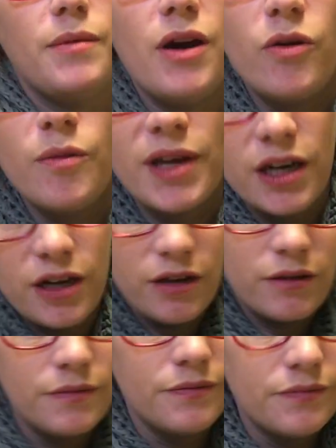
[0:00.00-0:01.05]
Now what am I going to
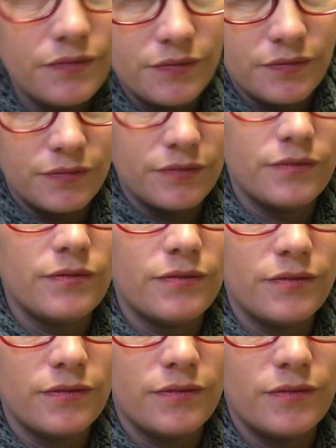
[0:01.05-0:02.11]
do?
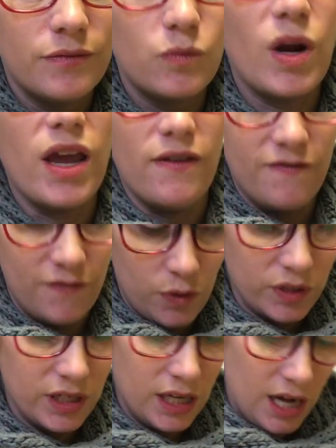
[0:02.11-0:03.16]
Right,
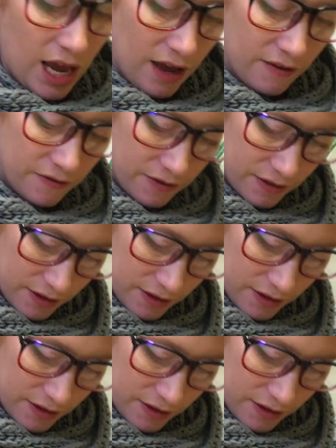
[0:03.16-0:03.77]
fold it in half.